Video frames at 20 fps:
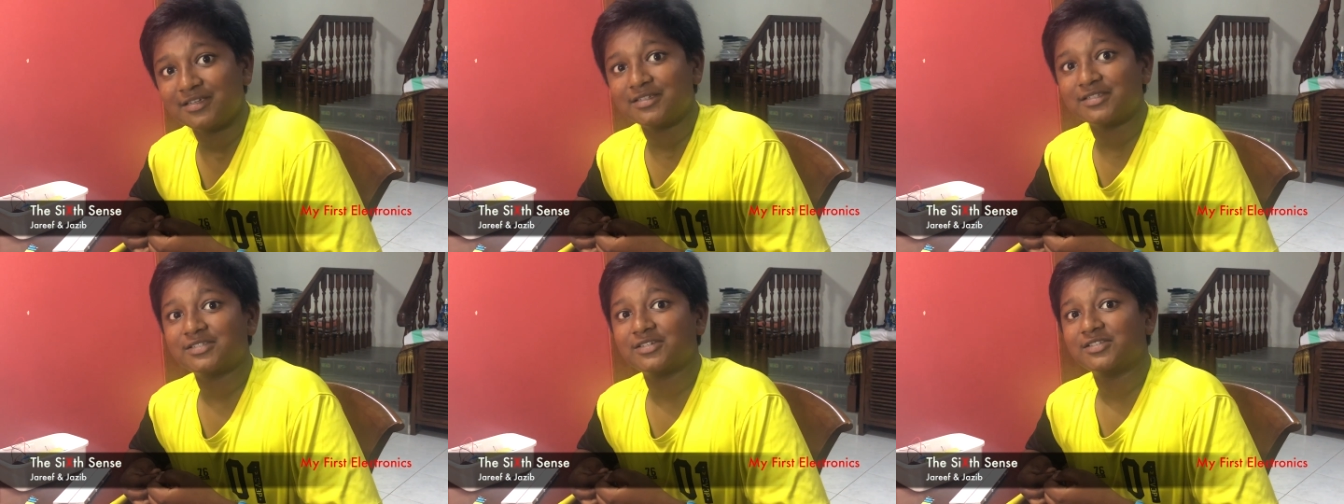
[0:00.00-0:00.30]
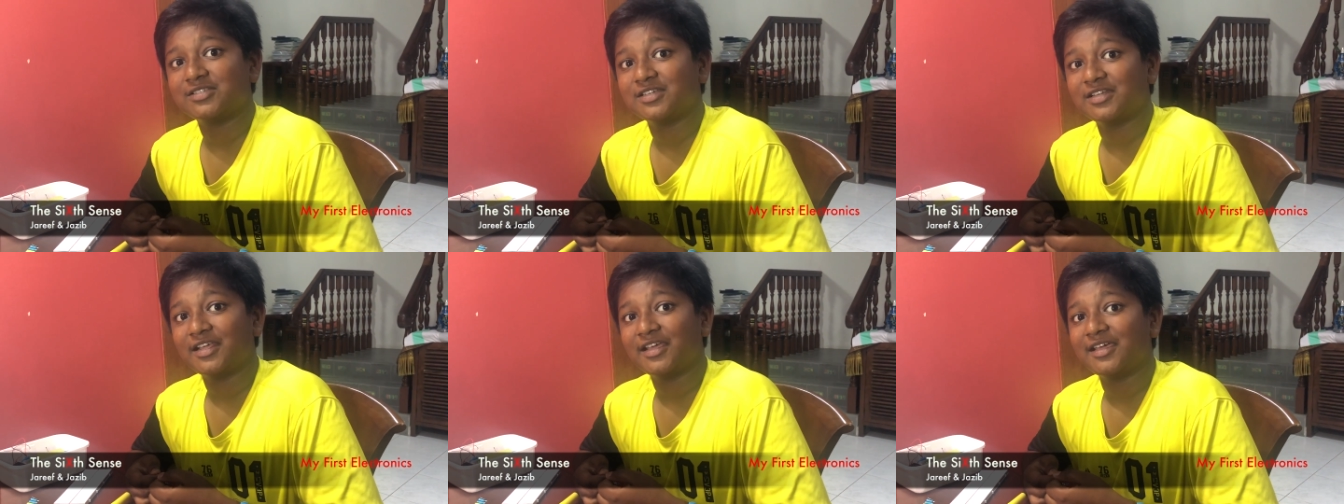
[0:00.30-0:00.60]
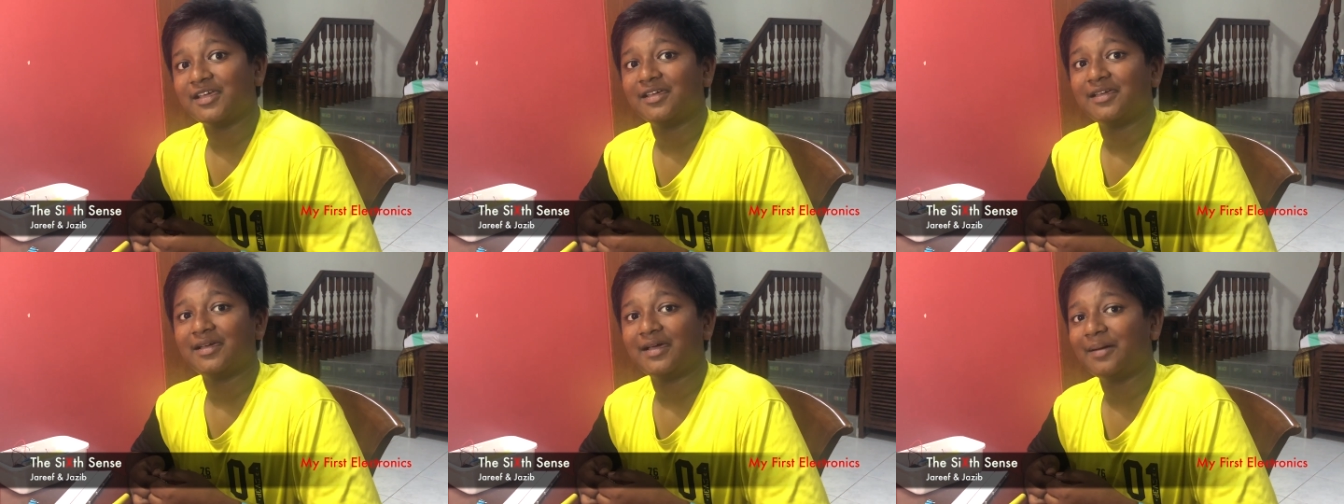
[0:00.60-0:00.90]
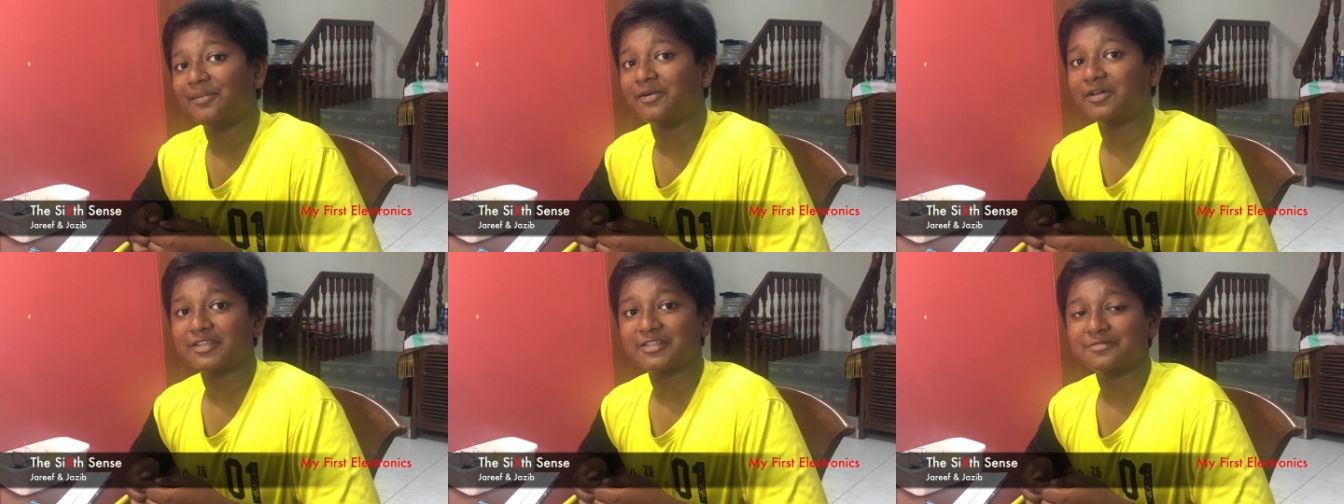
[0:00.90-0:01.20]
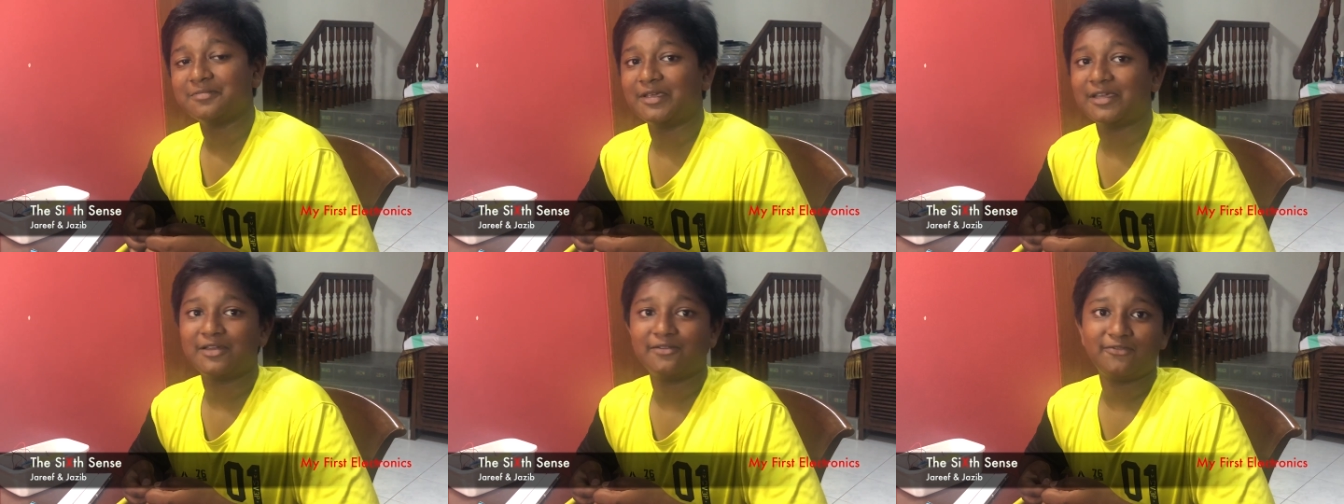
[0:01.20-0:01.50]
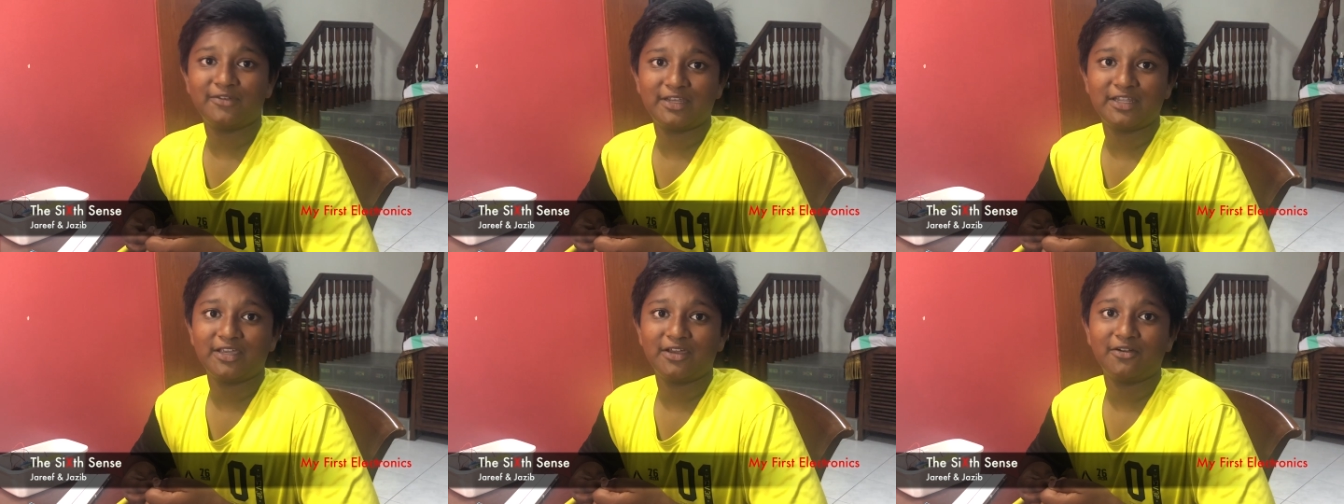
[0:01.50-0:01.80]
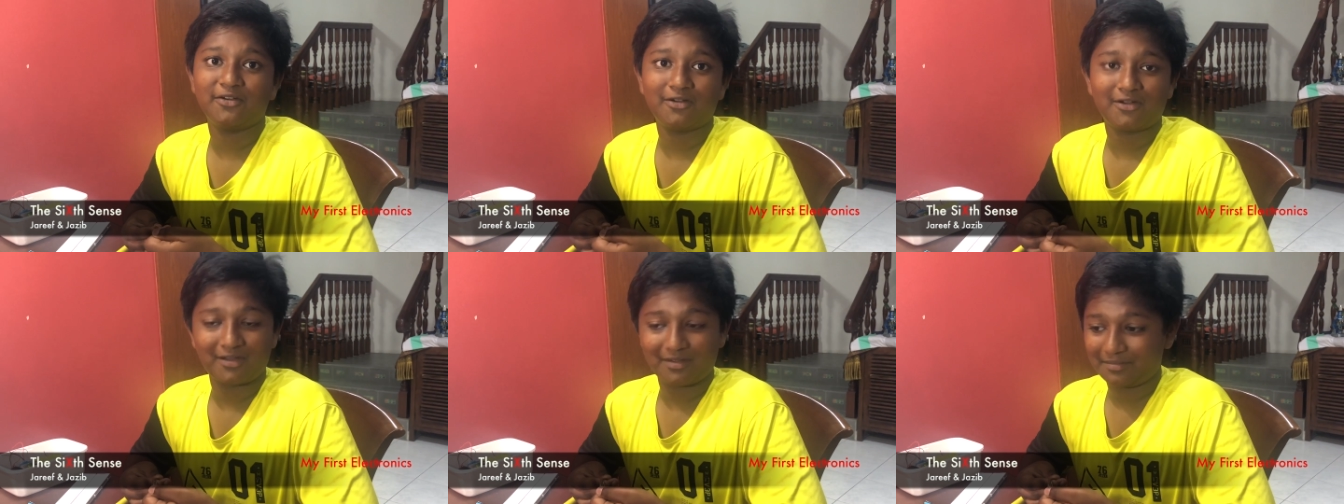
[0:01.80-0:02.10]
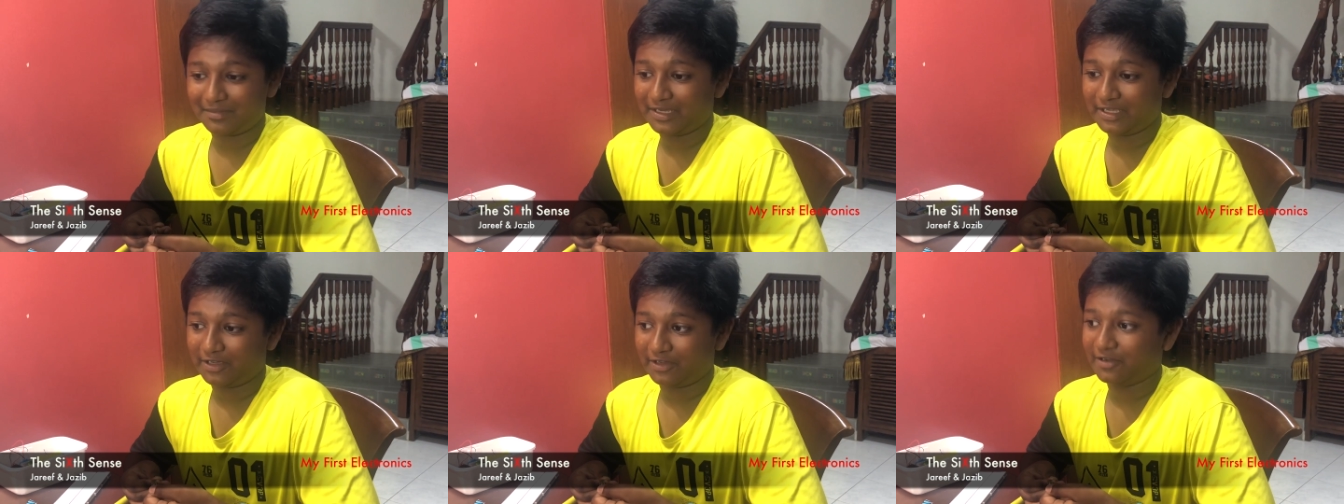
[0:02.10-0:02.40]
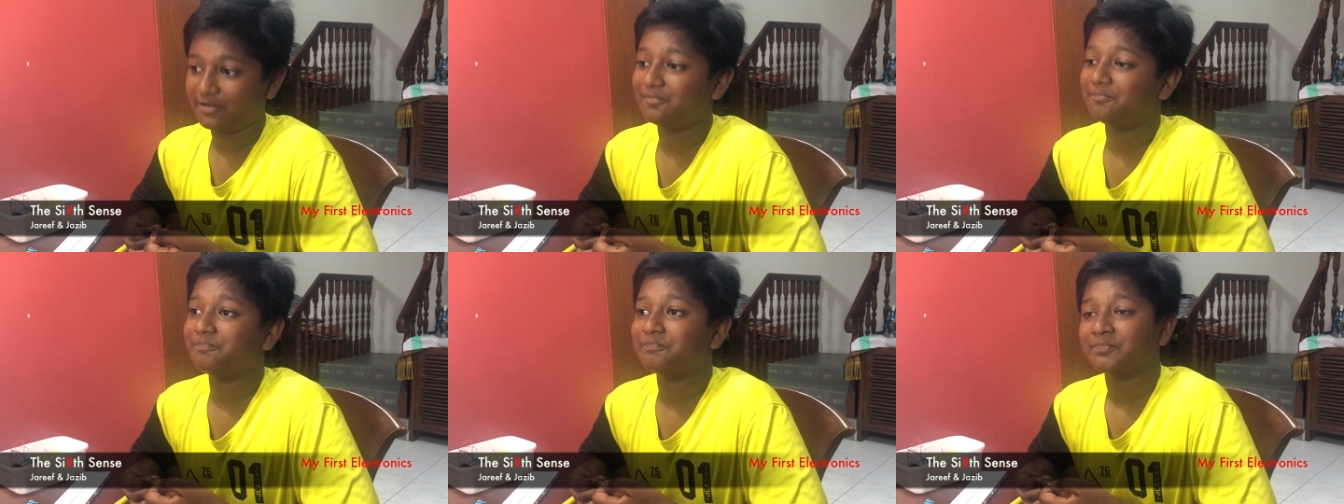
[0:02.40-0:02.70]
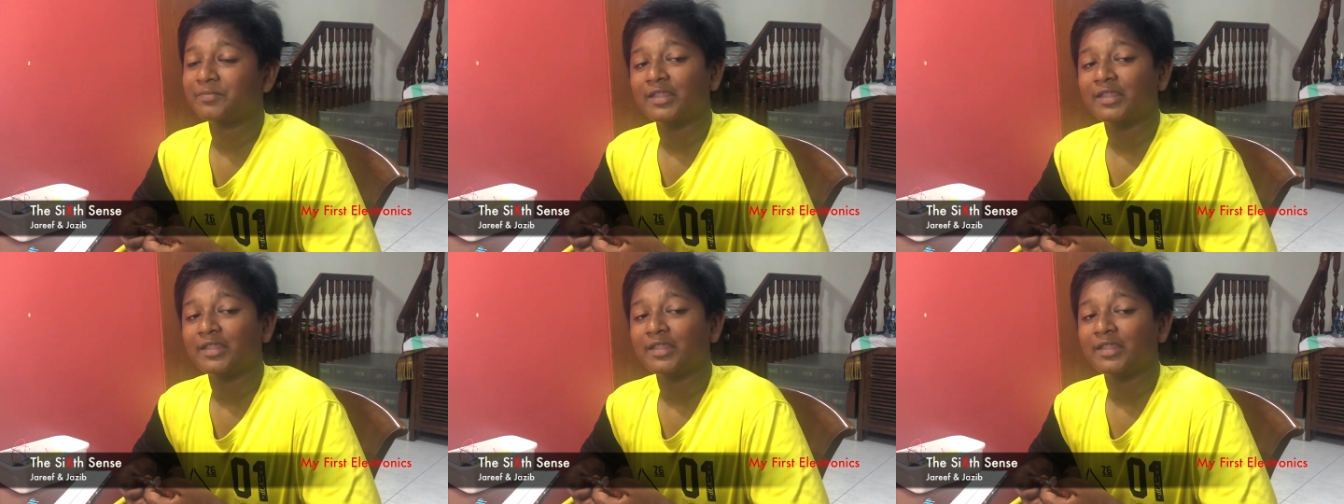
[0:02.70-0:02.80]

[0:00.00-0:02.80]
So today I'm going to make a video on my own.